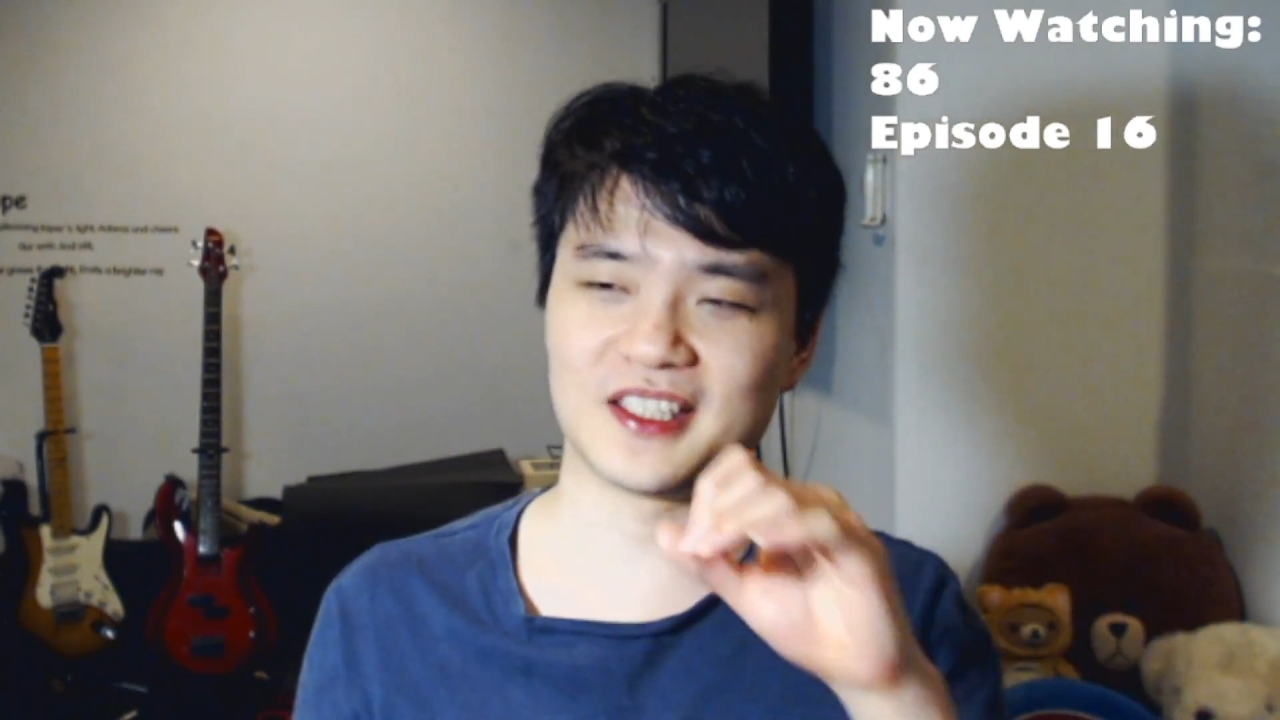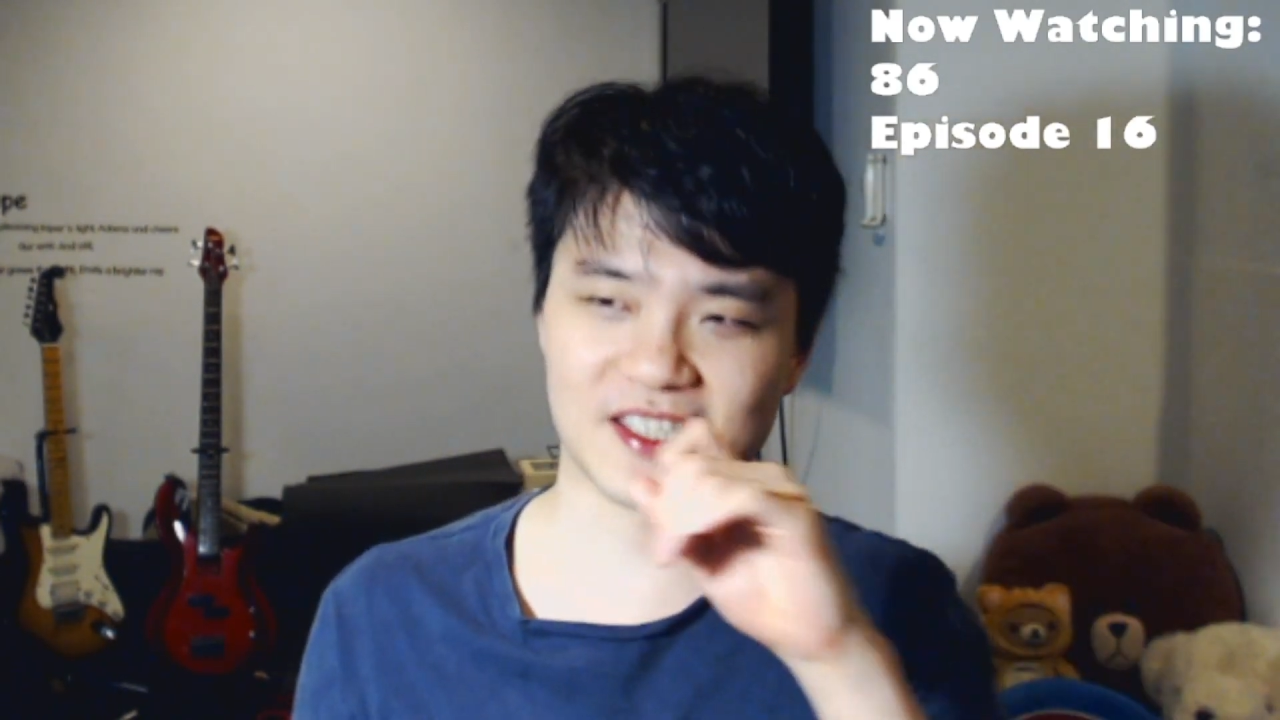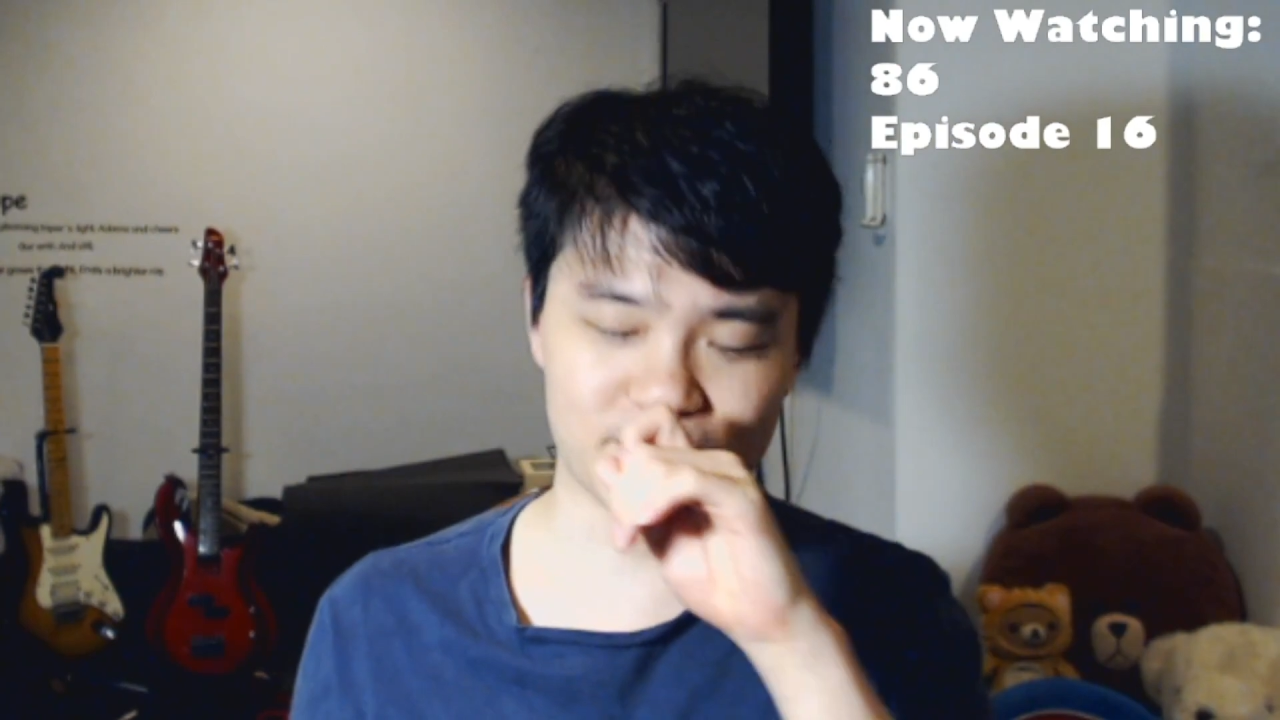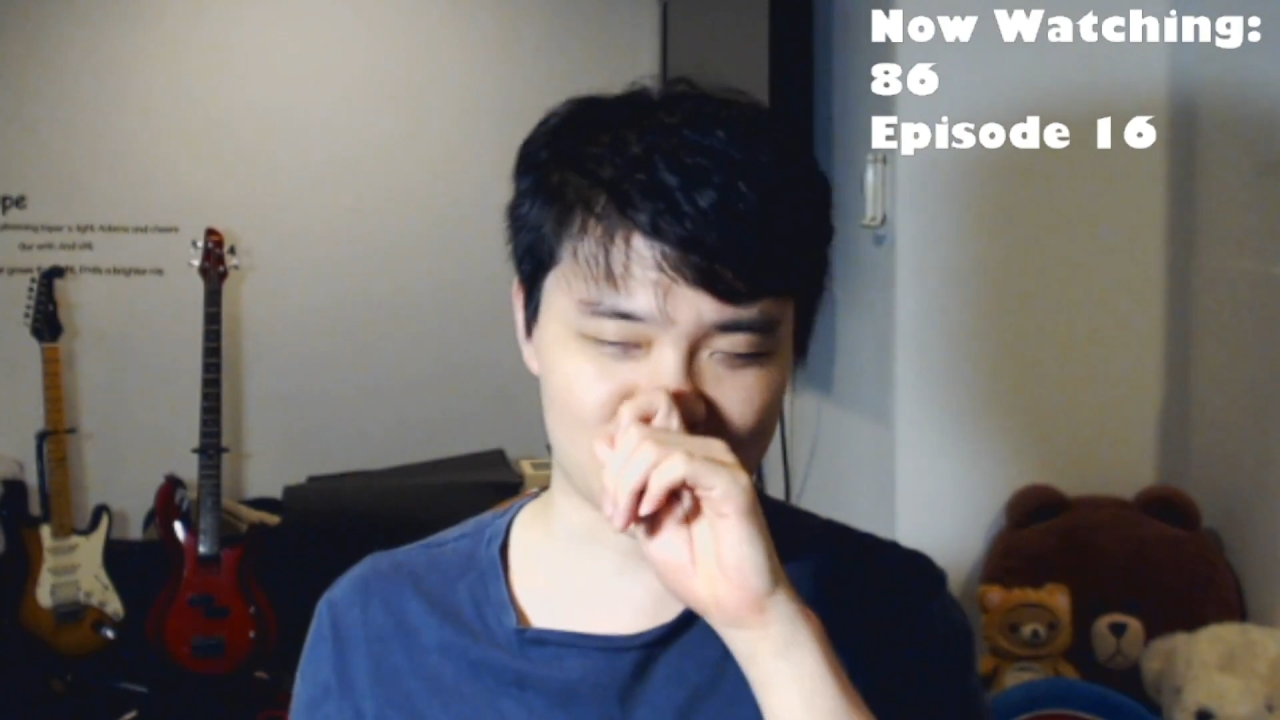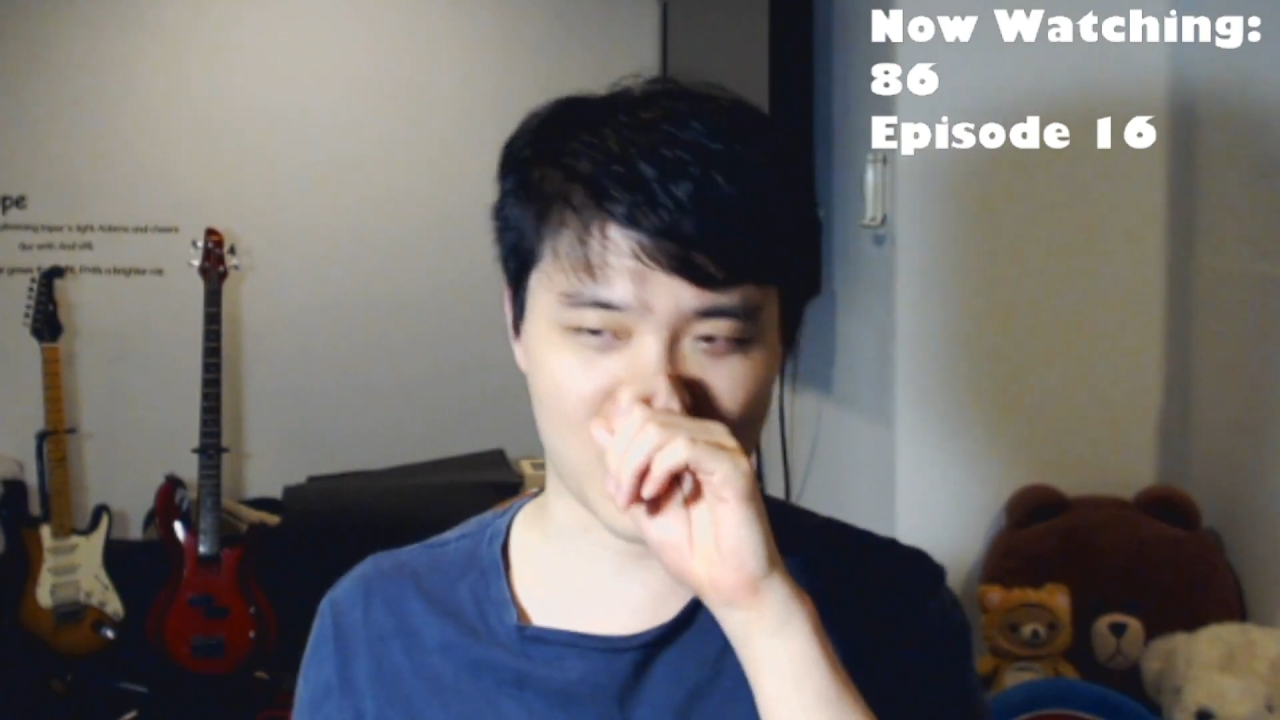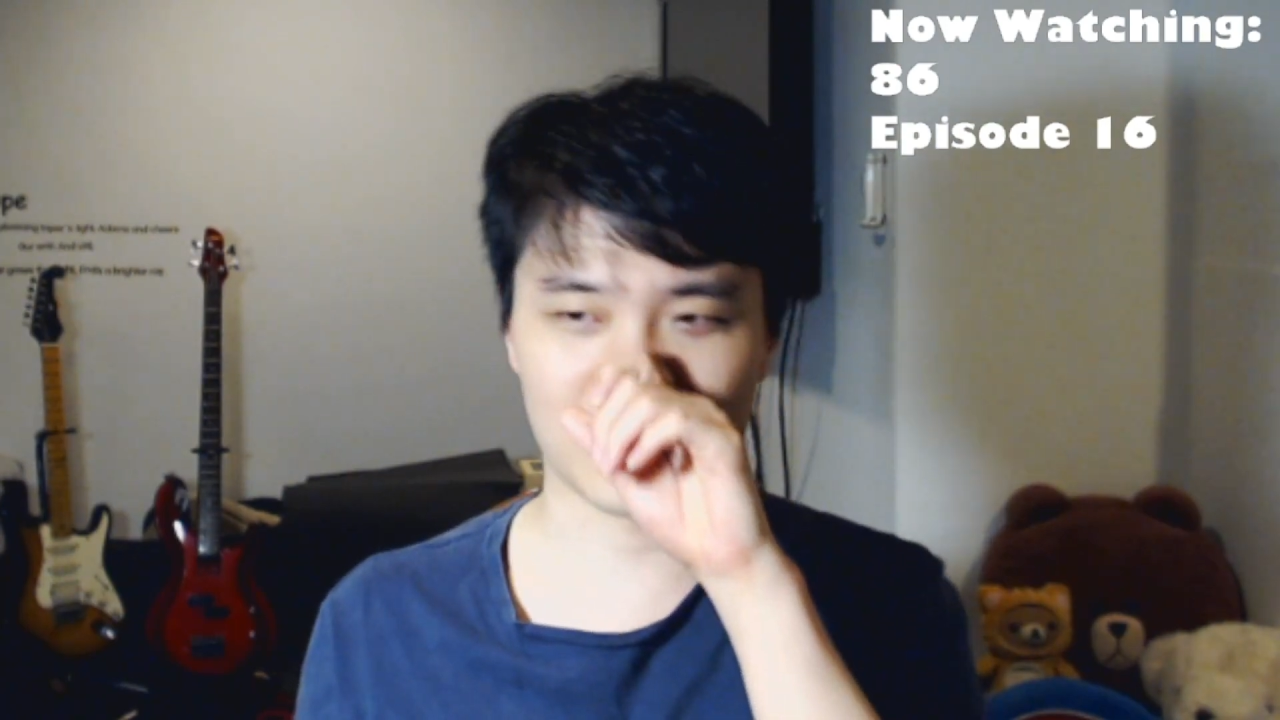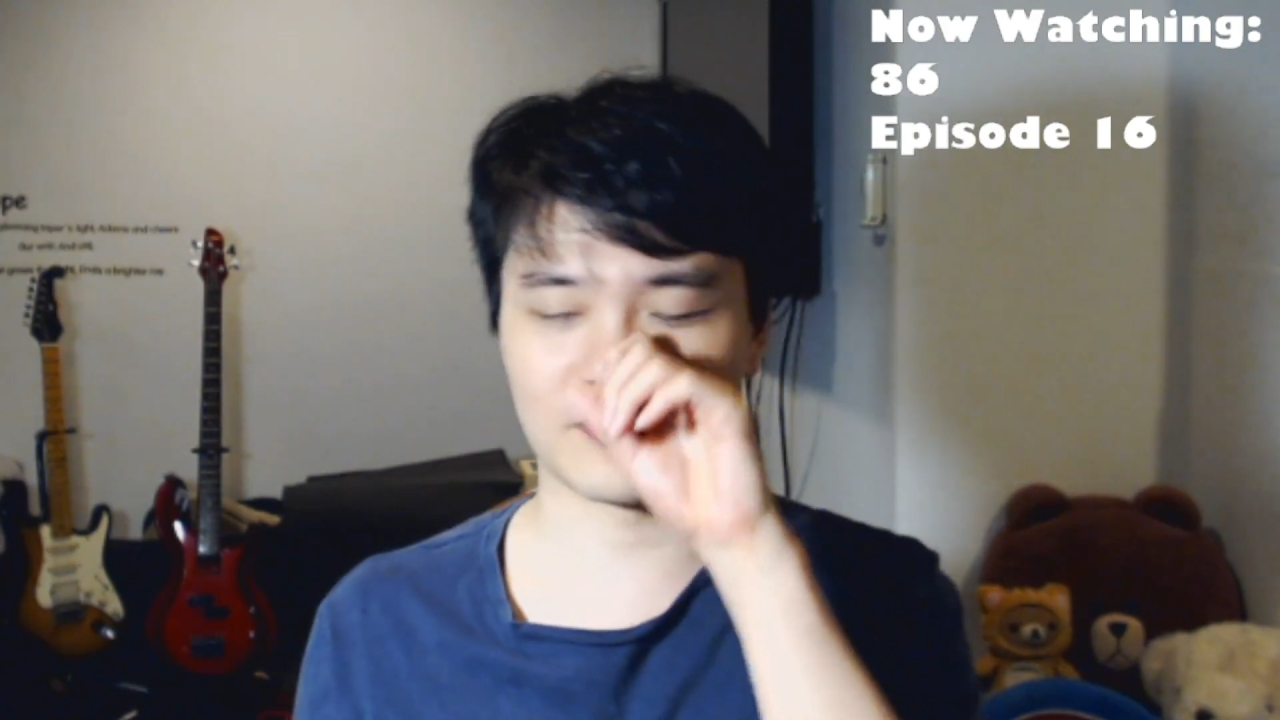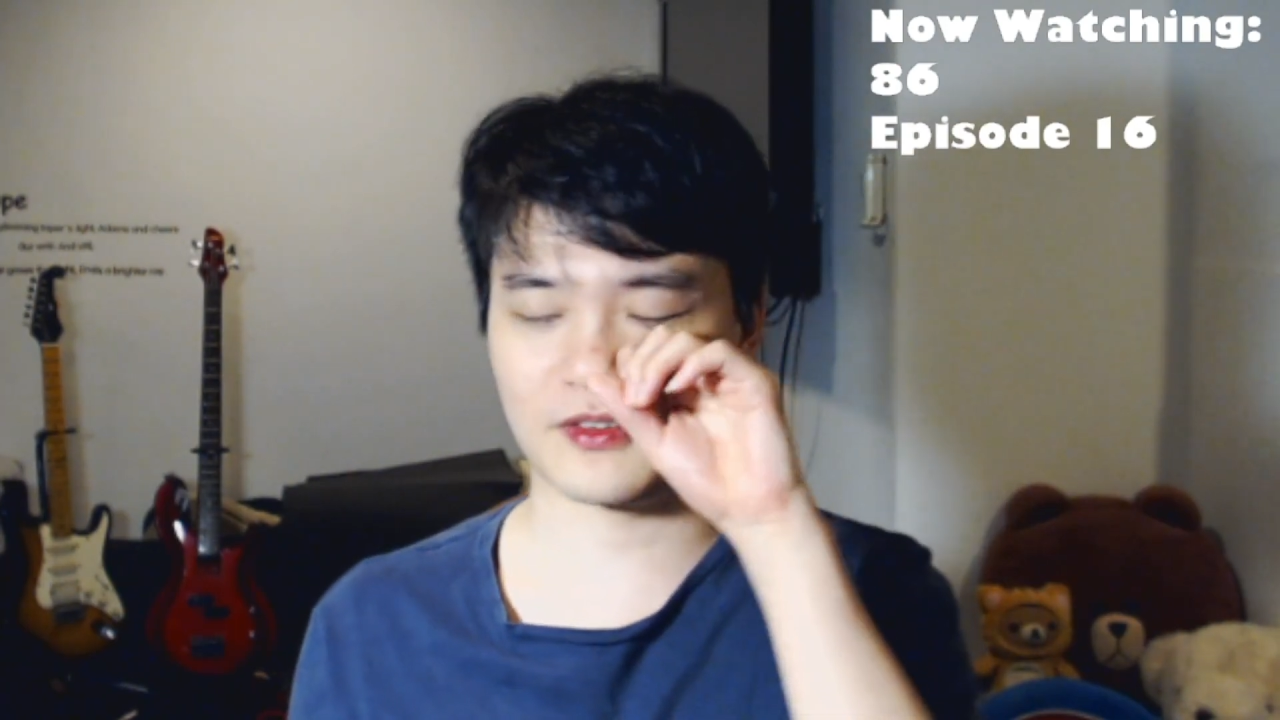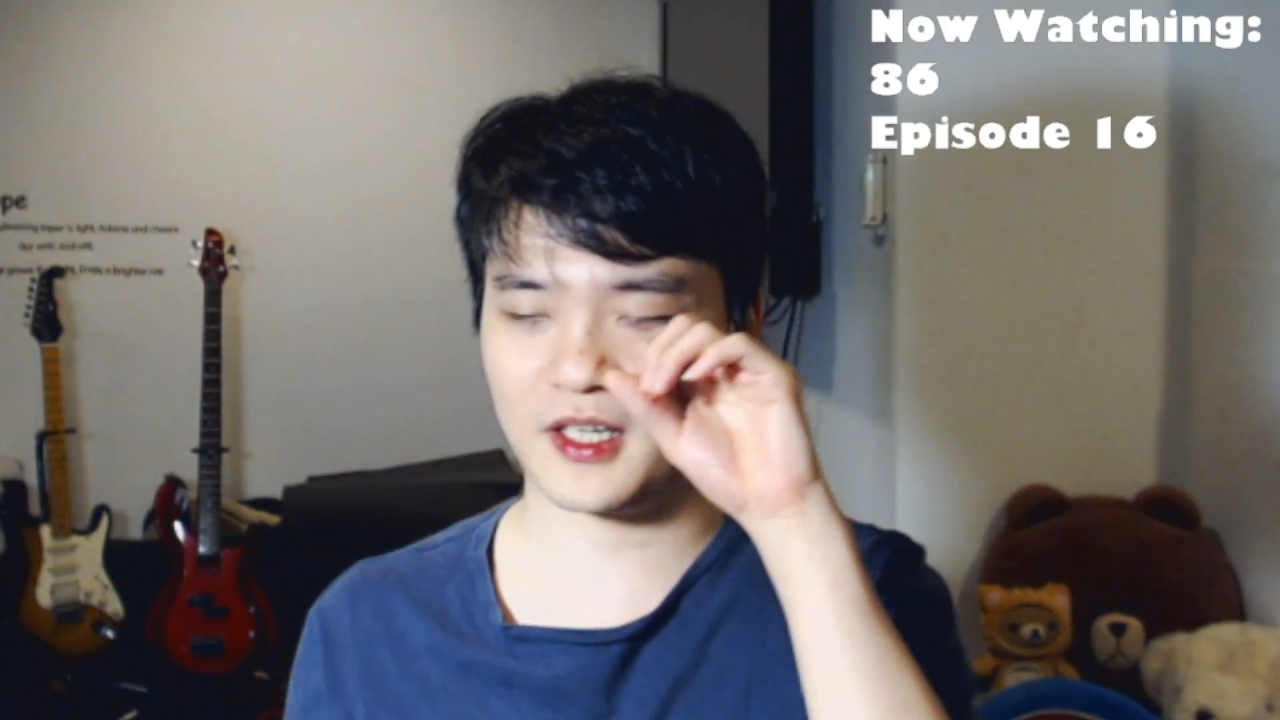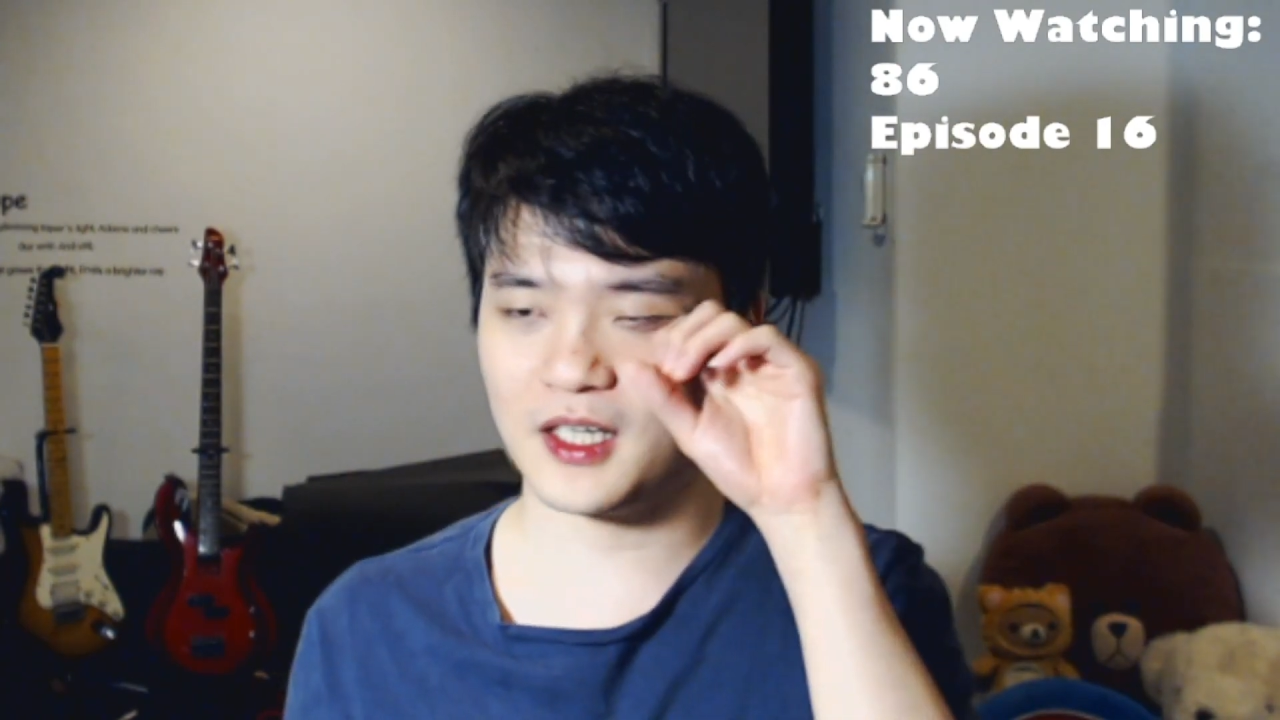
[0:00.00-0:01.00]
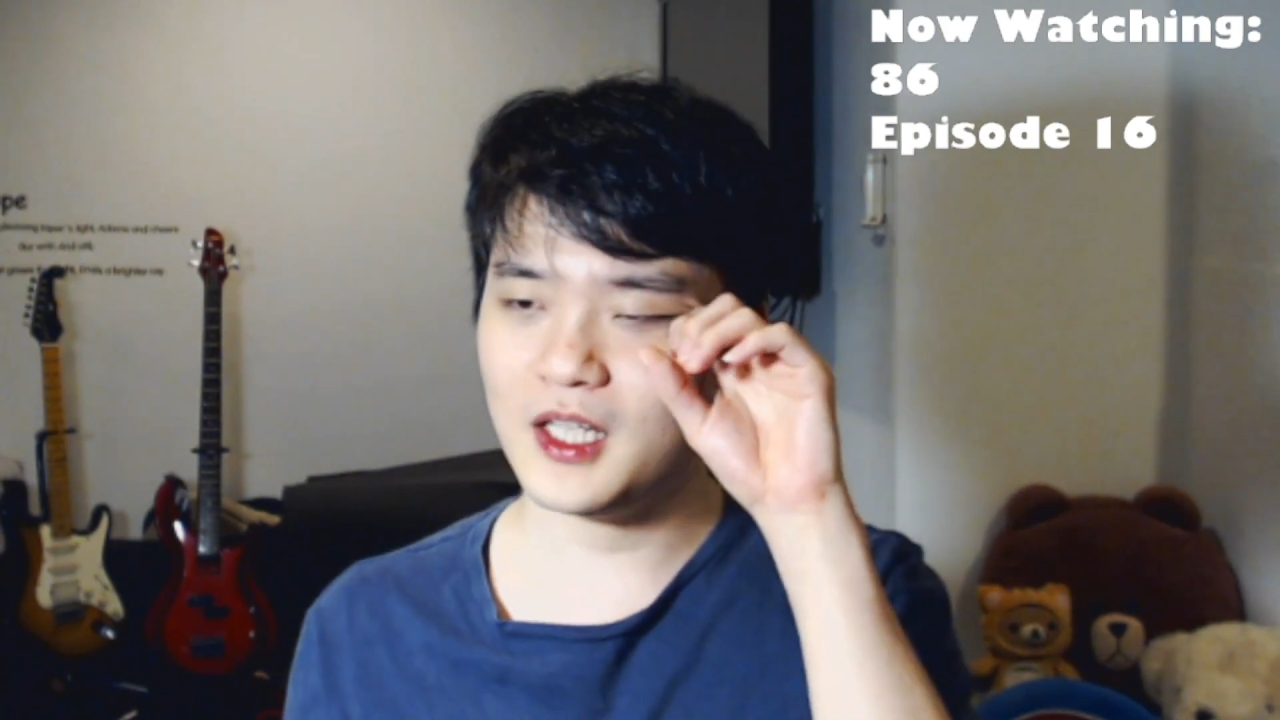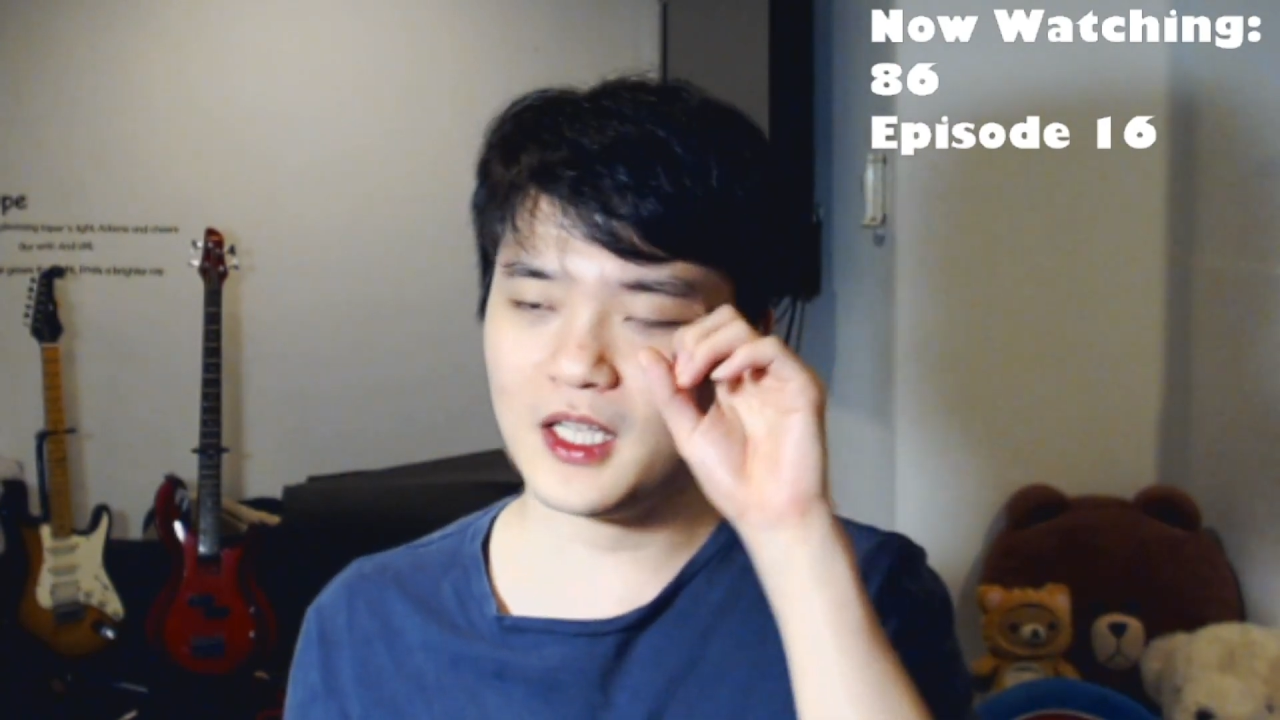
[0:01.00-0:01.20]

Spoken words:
to keep track of, right?